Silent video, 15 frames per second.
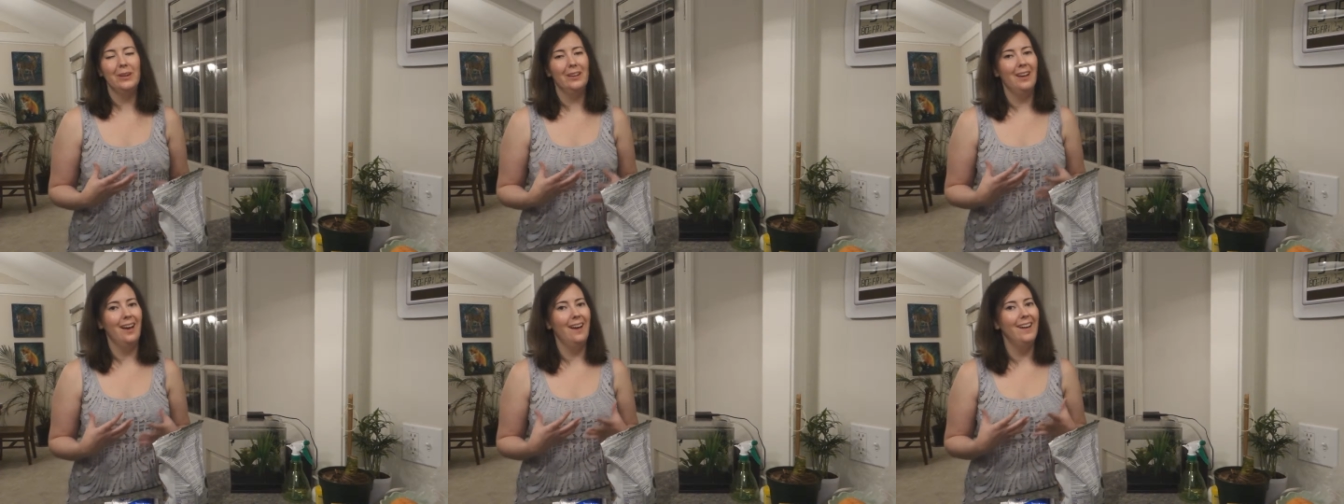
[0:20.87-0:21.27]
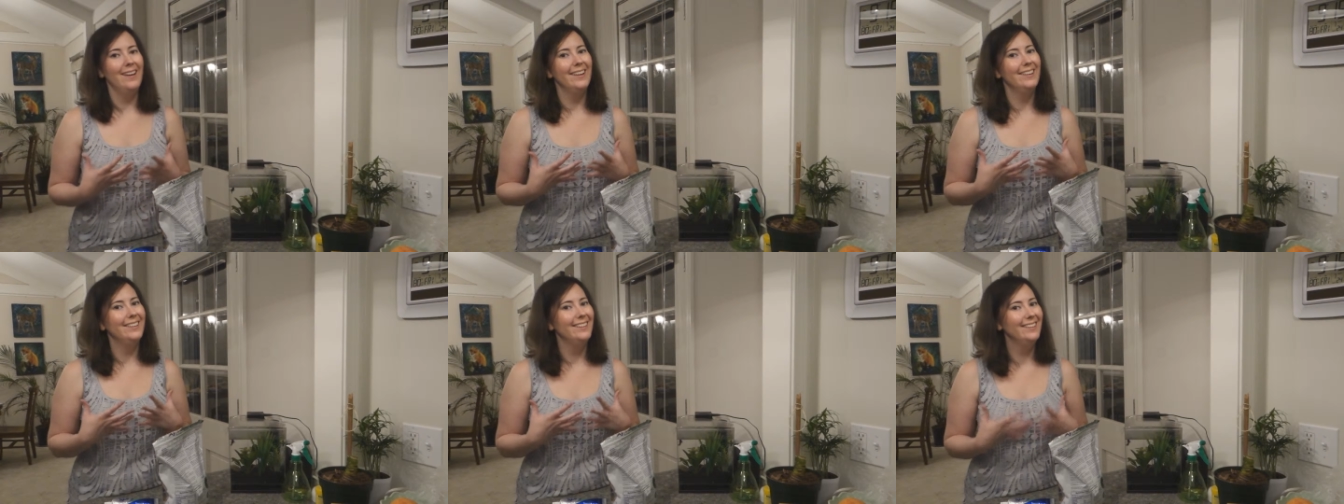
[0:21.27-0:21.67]
And
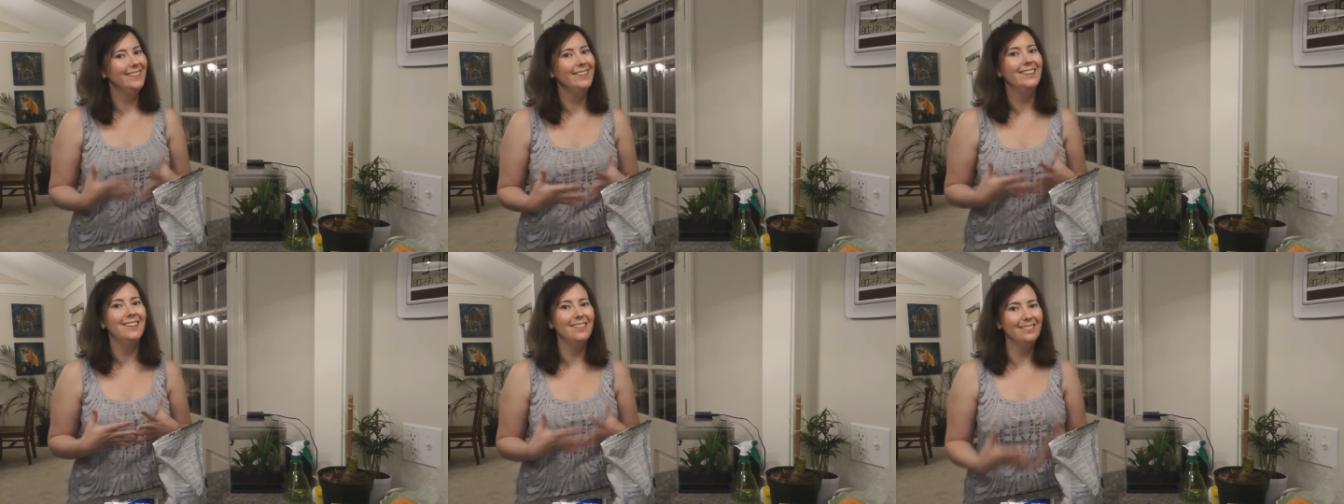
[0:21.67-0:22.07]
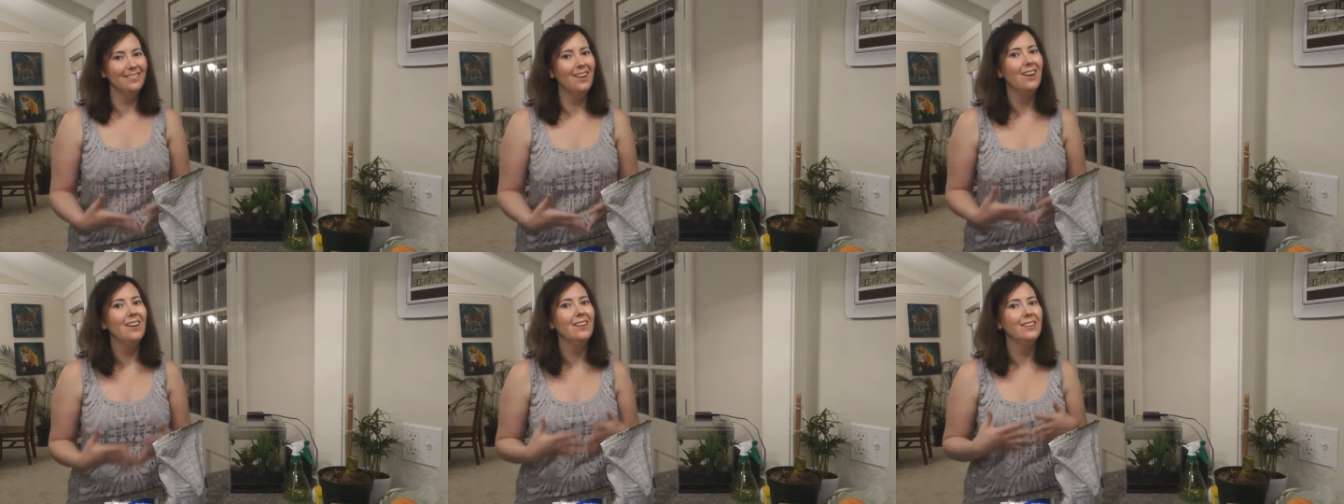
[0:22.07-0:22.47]
I eat a
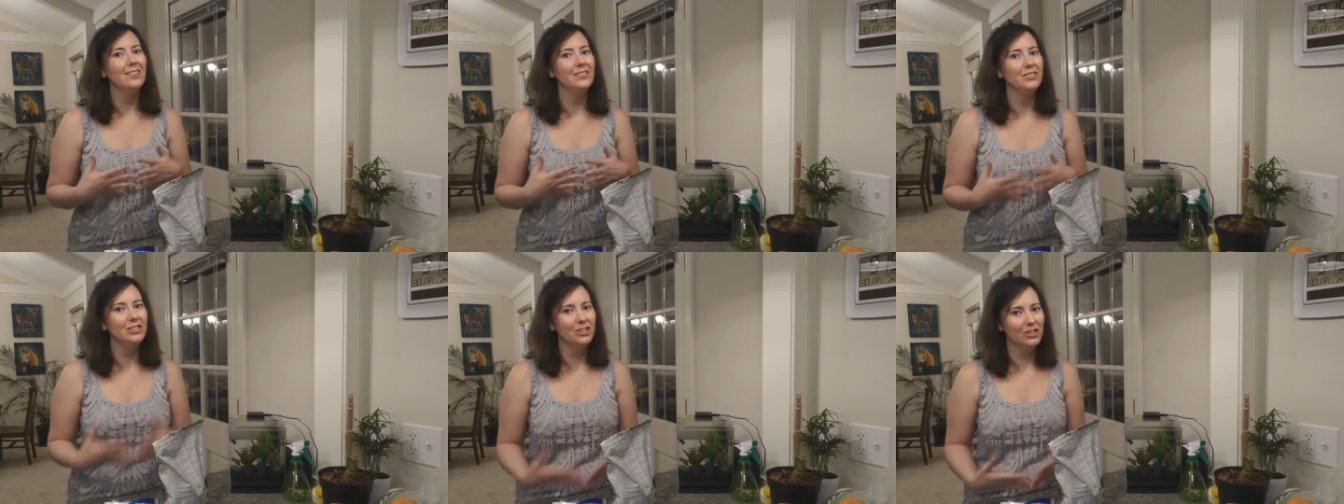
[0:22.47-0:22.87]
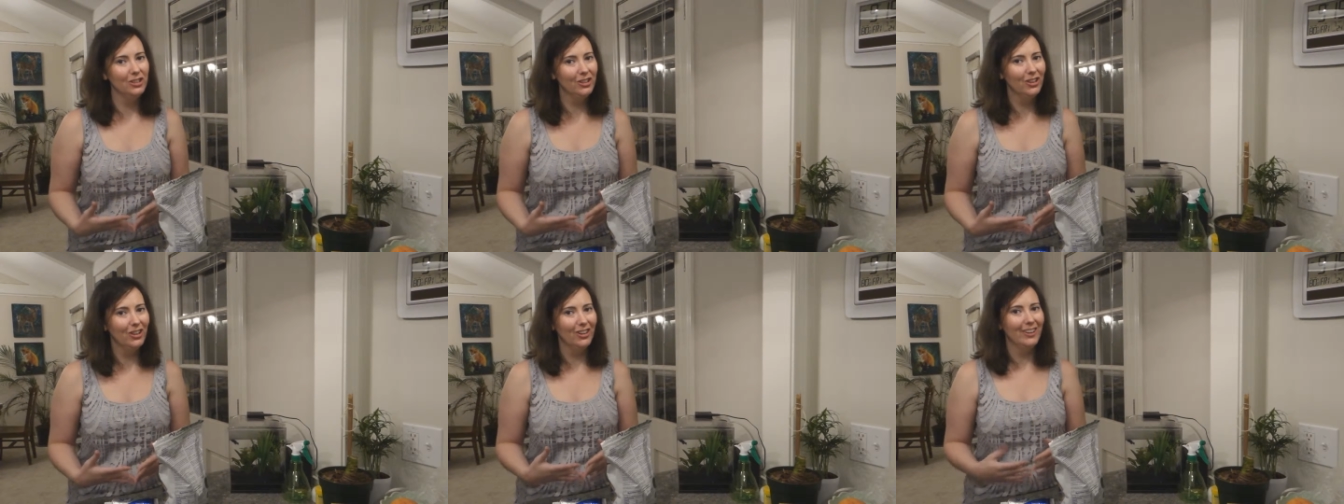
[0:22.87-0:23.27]
lot of
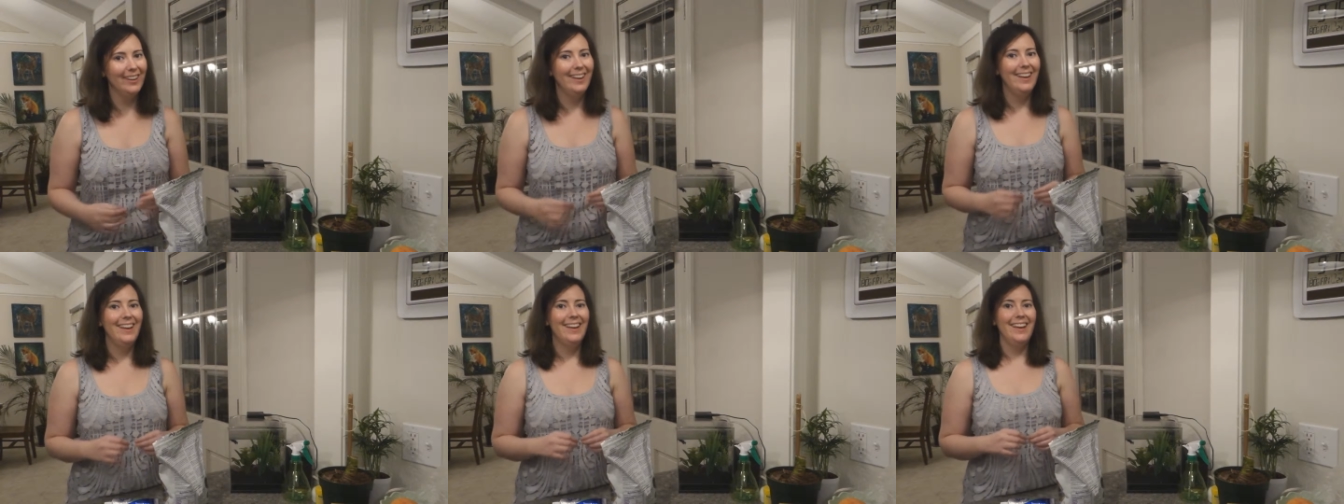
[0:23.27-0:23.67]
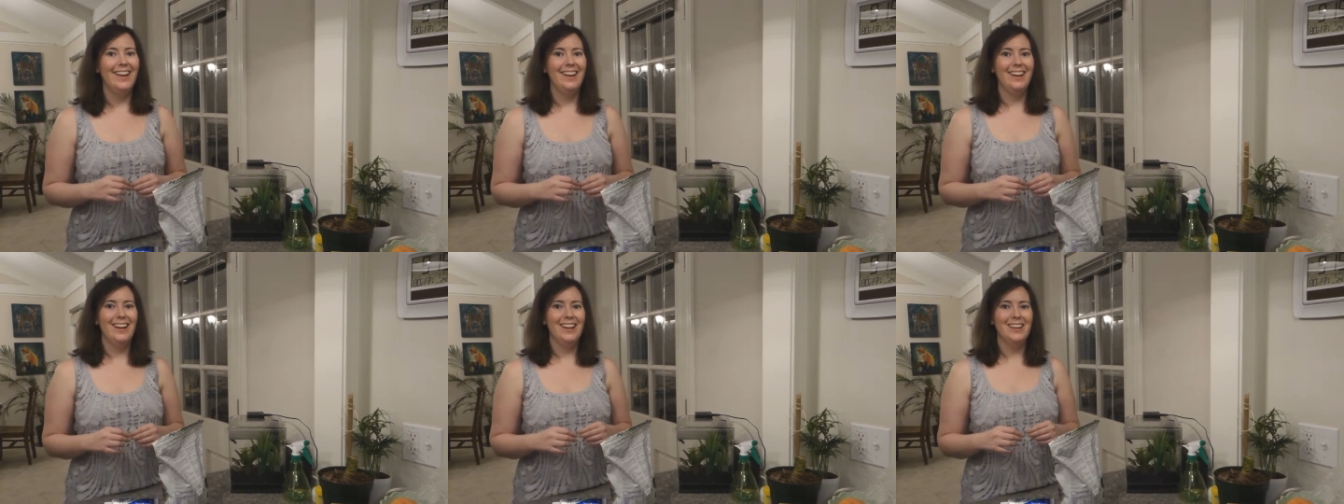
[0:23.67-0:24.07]
sugar
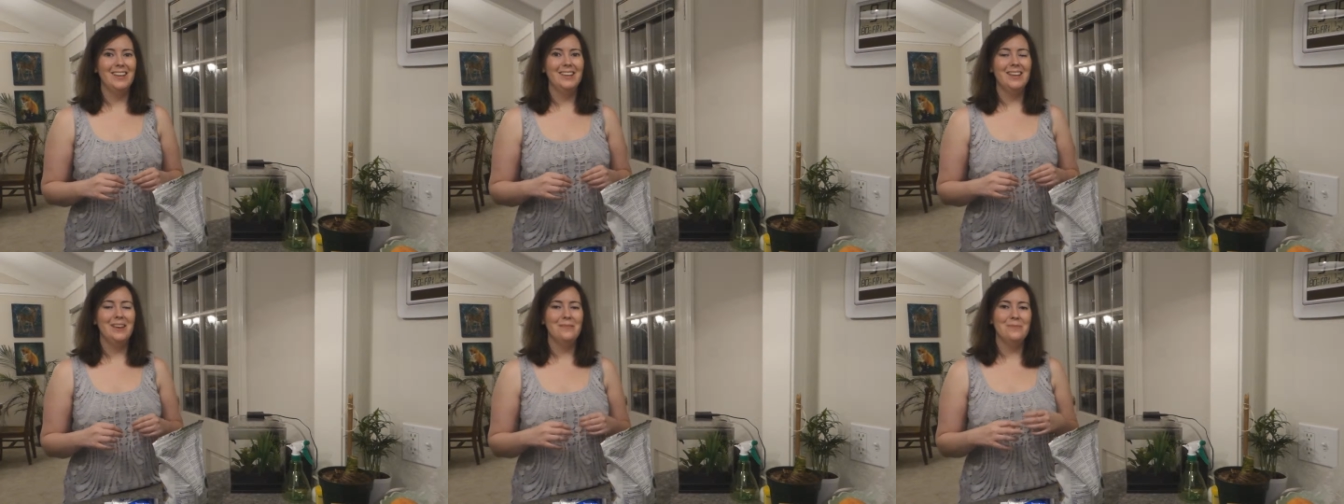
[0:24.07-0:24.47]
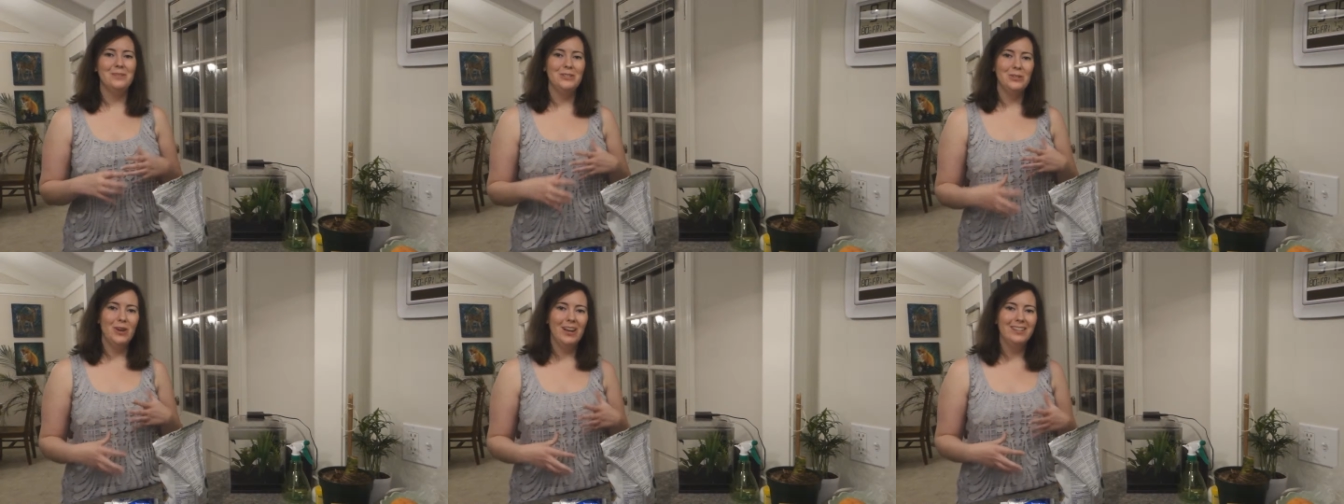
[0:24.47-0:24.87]
and I have
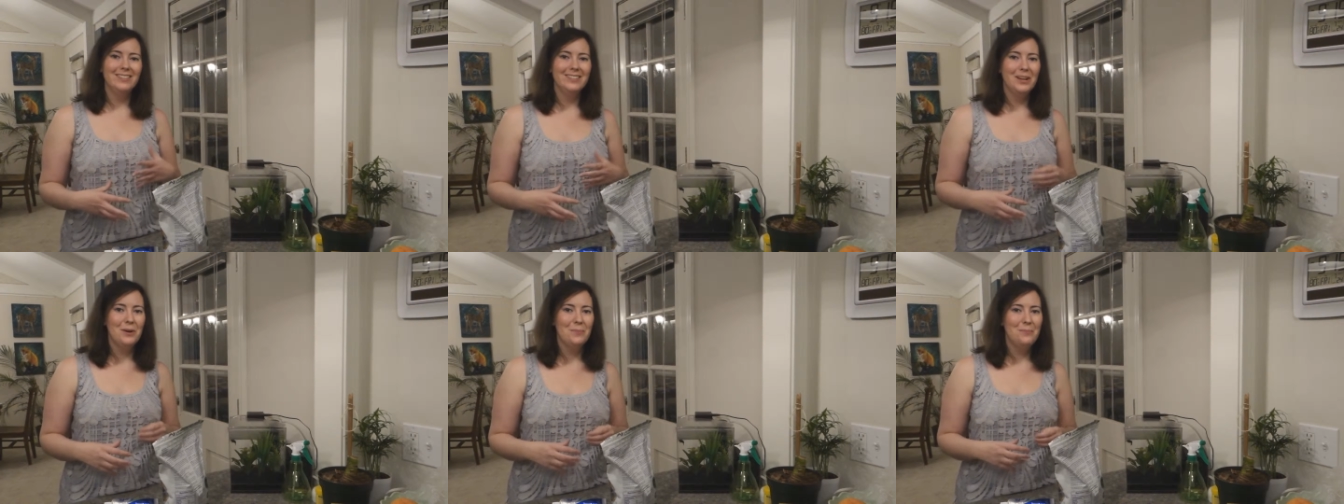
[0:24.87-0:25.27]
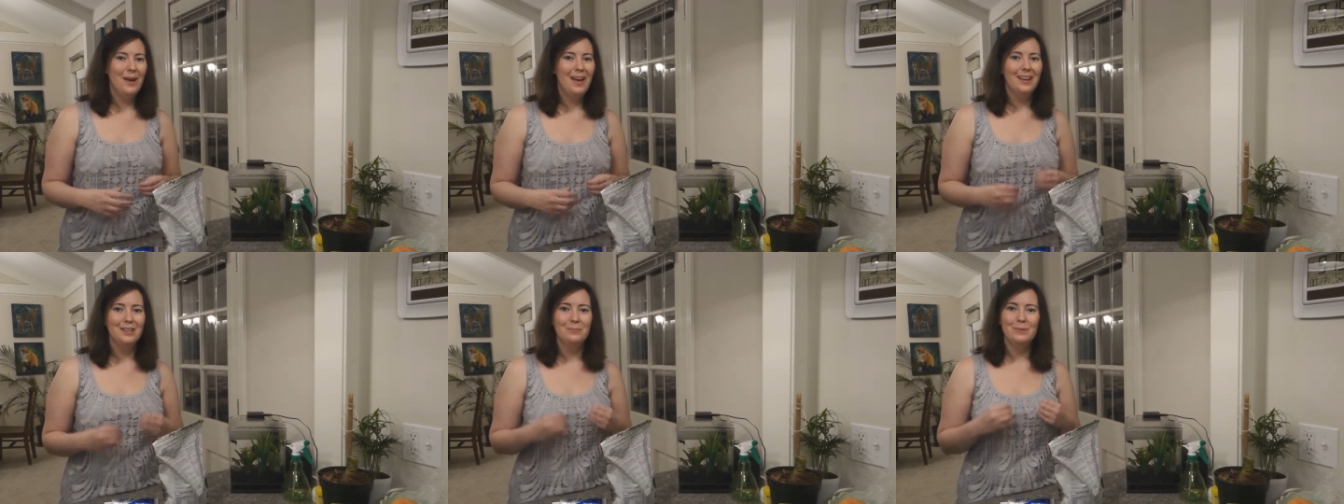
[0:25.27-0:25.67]
been trying to cut
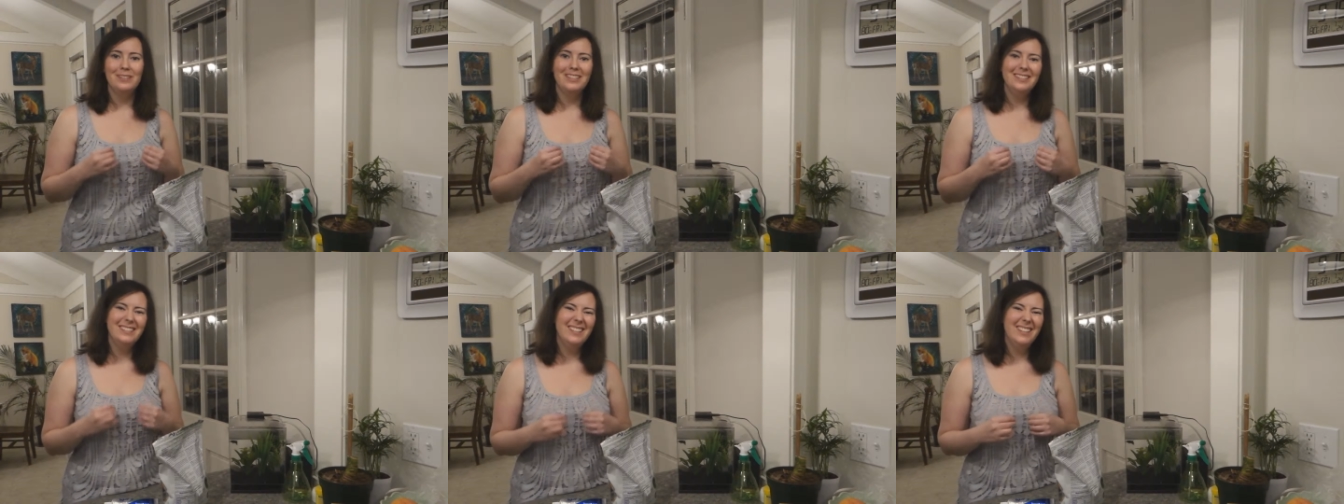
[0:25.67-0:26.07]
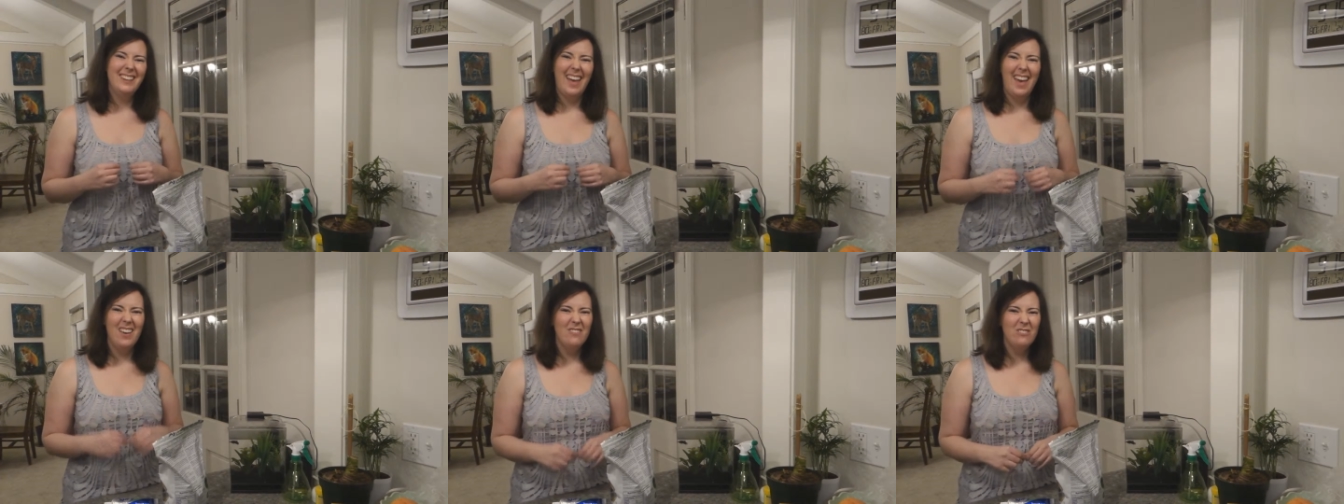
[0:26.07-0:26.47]
back, but it's in
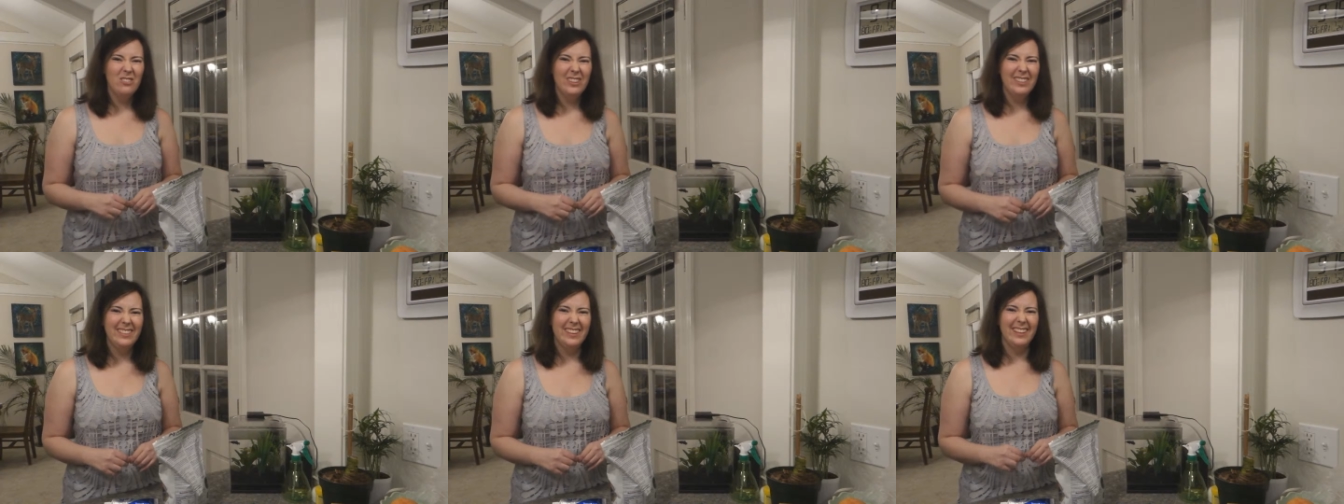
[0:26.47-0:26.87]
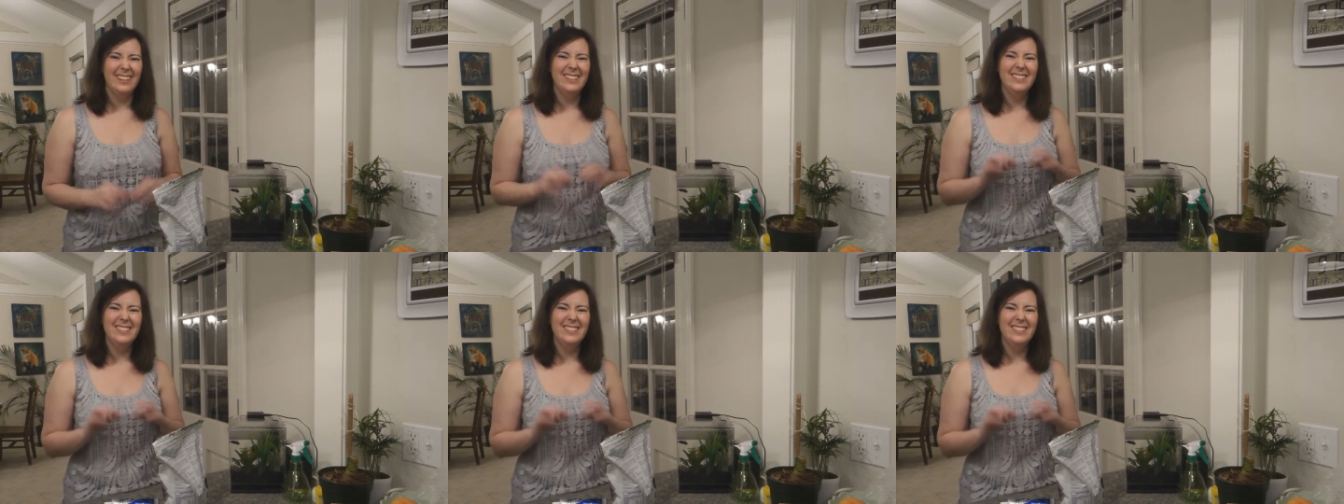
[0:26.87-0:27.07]
everything.